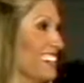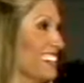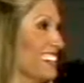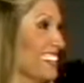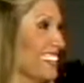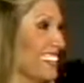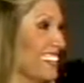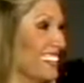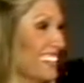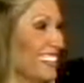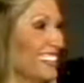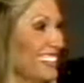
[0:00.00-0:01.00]

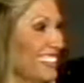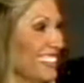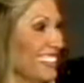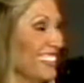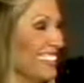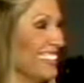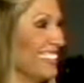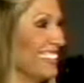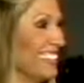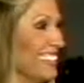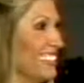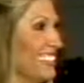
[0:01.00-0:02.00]

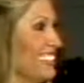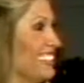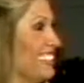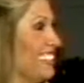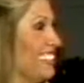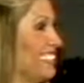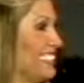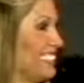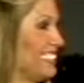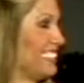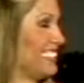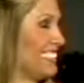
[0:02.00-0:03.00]

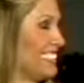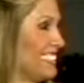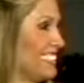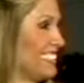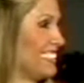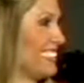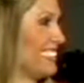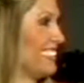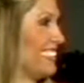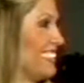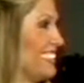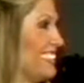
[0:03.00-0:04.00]

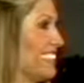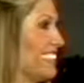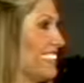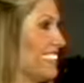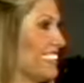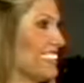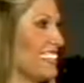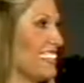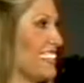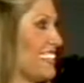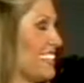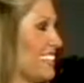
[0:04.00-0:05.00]

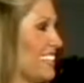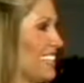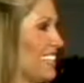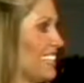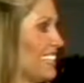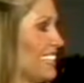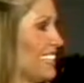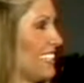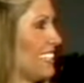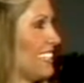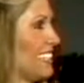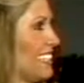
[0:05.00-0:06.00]

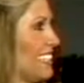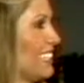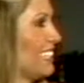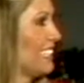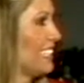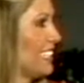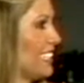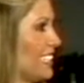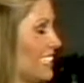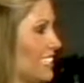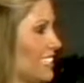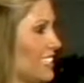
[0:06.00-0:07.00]

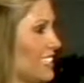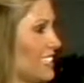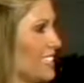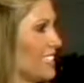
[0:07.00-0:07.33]
The person shown says nothing.